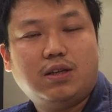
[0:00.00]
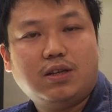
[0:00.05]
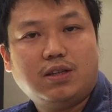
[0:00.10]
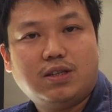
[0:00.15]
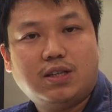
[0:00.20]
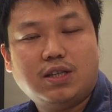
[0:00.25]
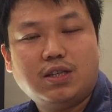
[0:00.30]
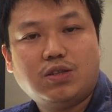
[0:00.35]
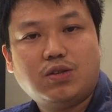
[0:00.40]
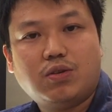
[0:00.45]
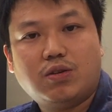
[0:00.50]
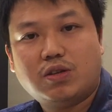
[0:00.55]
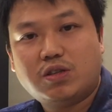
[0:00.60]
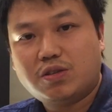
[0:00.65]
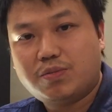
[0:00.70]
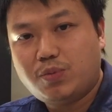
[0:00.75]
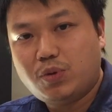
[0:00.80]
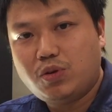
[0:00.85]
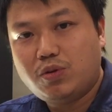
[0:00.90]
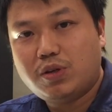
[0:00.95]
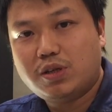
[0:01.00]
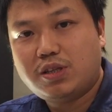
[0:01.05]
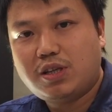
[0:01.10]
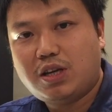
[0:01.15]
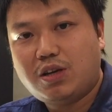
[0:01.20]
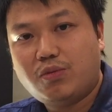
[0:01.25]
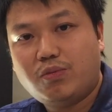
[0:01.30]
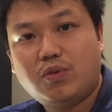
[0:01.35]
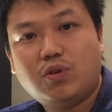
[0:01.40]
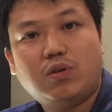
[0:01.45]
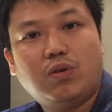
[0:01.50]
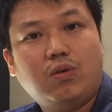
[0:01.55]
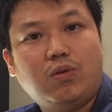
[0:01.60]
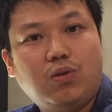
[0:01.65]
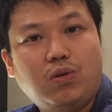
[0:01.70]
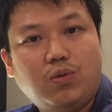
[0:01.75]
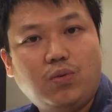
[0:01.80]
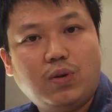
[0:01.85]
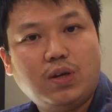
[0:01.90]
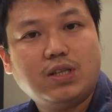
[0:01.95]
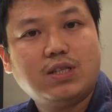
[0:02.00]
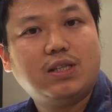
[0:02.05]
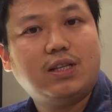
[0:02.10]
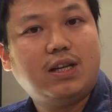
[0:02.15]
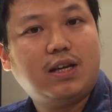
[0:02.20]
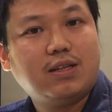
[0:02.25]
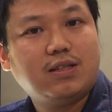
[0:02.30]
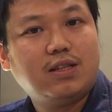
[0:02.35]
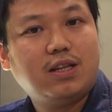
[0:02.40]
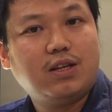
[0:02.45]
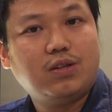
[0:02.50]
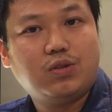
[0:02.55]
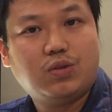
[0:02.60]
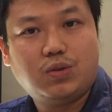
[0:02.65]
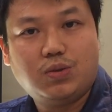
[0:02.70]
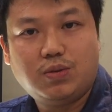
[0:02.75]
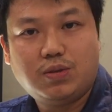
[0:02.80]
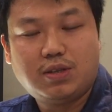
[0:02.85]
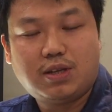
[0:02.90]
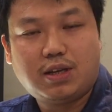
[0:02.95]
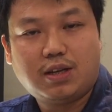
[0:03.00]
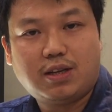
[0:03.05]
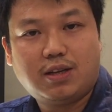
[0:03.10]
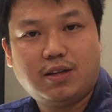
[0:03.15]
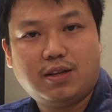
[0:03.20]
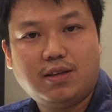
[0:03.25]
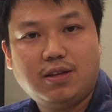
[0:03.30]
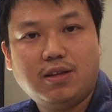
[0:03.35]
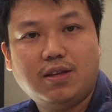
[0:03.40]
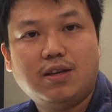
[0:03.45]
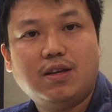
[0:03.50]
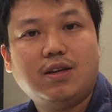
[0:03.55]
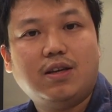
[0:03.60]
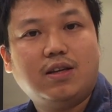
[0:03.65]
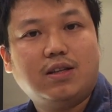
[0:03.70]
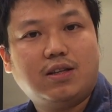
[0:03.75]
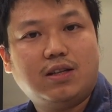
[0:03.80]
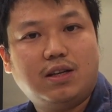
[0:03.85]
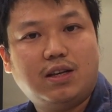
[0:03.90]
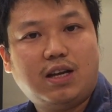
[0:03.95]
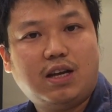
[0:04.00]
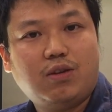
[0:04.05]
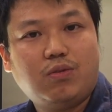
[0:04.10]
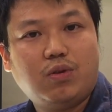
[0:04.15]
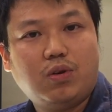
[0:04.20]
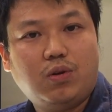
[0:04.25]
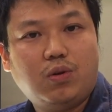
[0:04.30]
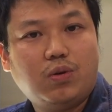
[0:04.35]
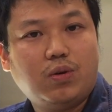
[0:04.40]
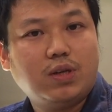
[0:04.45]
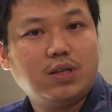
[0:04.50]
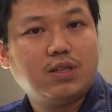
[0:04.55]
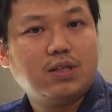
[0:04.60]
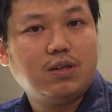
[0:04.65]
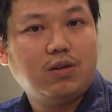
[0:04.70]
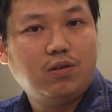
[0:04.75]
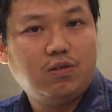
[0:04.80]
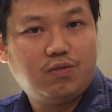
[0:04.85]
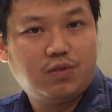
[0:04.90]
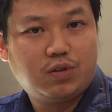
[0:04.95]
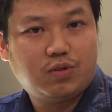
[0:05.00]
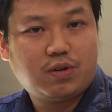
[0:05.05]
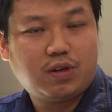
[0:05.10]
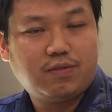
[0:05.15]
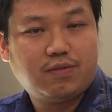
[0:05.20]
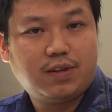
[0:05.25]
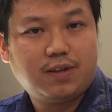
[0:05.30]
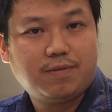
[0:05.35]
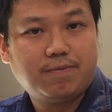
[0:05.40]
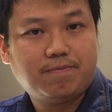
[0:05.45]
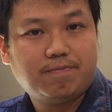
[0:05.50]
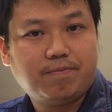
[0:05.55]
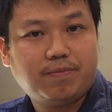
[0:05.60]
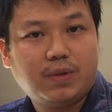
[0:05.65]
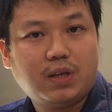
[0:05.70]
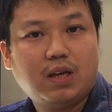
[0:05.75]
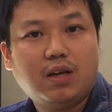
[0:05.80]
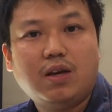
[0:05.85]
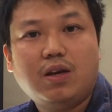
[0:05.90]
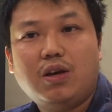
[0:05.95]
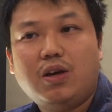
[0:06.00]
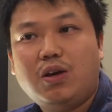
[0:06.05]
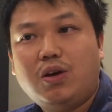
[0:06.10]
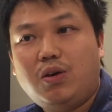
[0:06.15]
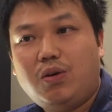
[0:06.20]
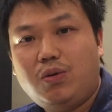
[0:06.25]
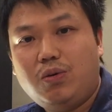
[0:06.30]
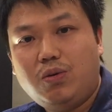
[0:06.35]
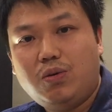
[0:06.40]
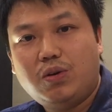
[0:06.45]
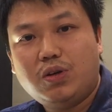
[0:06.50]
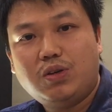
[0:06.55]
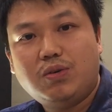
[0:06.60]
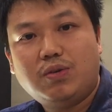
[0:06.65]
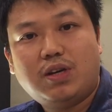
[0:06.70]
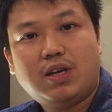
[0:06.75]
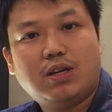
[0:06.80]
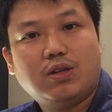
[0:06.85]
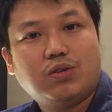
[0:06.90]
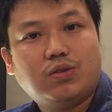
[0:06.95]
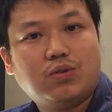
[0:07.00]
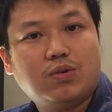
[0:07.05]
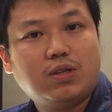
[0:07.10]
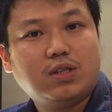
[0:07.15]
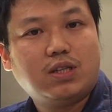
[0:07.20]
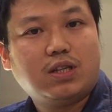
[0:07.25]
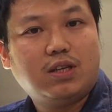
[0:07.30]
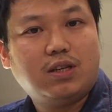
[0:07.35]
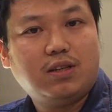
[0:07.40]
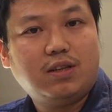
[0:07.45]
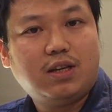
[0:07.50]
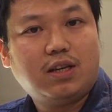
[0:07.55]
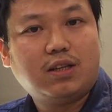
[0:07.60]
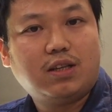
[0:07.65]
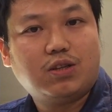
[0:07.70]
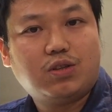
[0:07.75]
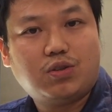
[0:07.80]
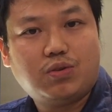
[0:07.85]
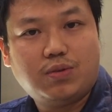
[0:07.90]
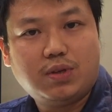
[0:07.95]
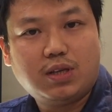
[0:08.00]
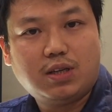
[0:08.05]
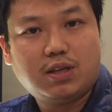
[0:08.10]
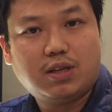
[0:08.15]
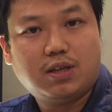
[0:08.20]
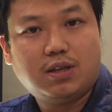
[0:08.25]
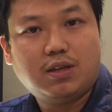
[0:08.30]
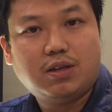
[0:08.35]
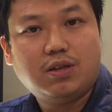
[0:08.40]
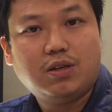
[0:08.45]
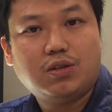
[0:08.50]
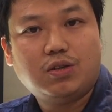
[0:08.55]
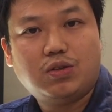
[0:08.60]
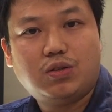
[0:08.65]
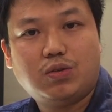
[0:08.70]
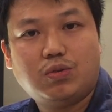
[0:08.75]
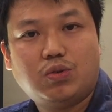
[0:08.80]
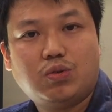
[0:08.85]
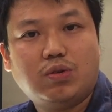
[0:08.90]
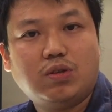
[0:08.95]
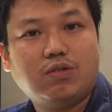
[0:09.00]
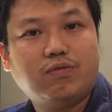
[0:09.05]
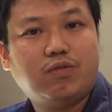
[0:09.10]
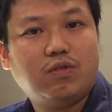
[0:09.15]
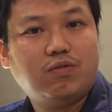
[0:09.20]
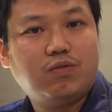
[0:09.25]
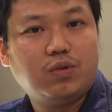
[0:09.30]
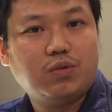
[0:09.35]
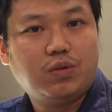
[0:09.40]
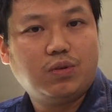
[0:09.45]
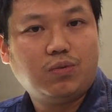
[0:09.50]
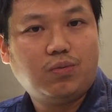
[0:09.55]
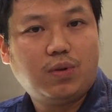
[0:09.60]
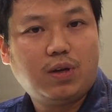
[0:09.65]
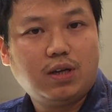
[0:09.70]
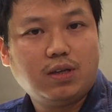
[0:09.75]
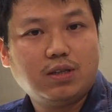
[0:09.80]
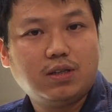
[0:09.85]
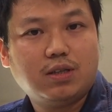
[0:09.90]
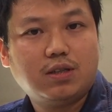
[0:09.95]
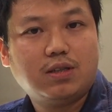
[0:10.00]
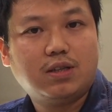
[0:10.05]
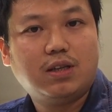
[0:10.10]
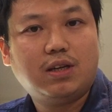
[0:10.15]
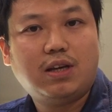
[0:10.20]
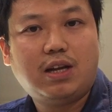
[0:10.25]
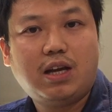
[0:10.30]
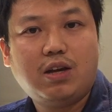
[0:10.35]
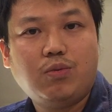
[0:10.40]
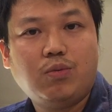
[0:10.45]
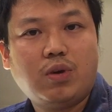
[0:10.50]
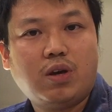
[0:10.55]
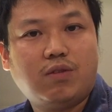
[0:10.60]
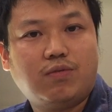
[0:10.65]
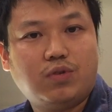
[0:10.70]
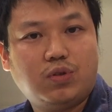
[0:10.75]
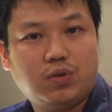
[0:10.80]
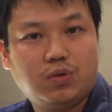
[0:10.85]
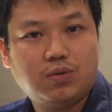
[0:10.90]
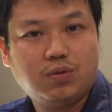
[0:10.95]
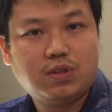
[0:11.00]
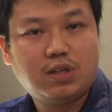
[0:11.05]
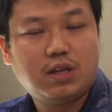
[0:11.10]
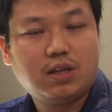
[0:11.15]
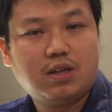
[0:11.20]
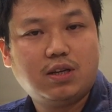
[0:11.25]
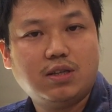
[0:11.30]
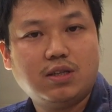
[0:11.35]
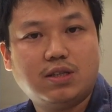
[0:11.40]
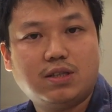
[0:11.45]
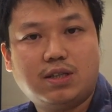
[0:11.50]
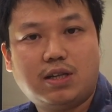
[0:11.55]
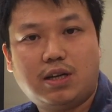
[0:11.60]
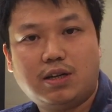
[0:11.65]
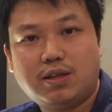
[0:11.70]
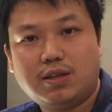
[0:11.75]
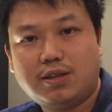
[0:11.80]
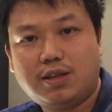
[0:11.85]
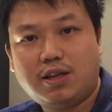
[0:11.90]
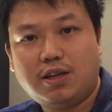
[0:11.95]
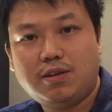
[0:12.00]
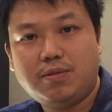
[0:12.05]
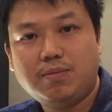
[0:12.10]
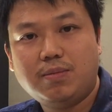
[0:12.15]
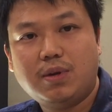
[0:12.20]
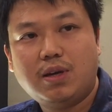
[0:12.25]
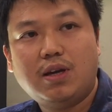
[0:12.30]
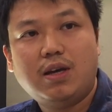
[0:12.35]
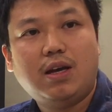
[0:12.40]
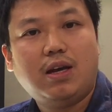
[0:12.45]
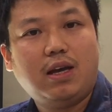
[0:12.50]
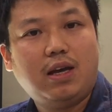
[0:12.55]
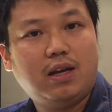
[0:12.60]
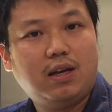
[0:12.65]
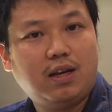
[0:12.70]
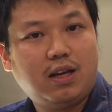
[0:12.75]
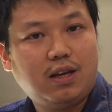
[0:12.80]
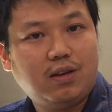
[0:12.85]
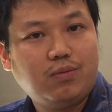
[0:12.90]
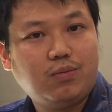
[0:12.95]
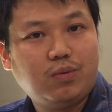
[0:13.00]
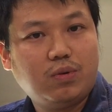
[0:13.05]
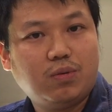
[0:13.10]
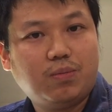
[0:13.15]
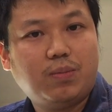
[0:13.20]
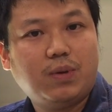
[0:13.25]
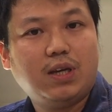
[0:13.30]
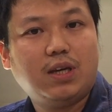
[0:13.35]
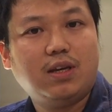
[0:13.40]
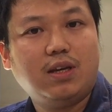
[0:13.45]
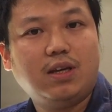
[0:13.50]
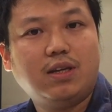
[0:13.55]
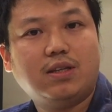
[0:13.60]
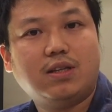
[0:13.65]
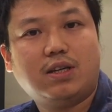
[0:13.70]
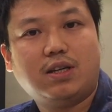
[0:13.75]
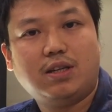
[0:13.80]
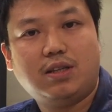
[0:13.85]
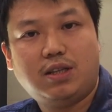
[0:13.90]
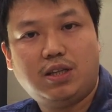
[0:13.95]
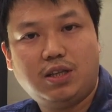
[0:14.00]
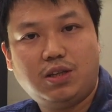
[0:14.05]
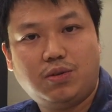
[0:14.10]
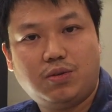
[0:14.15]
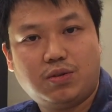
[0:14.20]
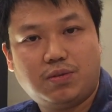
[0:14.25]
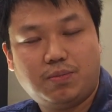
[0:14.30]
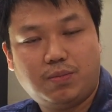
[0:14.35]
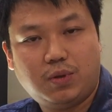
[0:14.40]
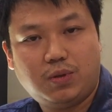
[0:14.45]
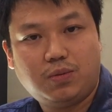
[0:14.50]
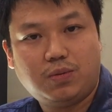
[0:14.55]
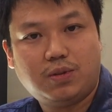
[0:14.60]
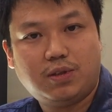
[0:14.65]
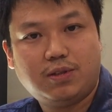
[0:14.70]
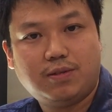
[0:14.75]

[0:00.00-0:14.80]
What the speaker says: since your exposure time will always less than 2 seconds, the light will always overdrive it. Or you can just connect the trigger to 24 volt direct. The light will have 2 seconds start time and then will be in the continuous mode.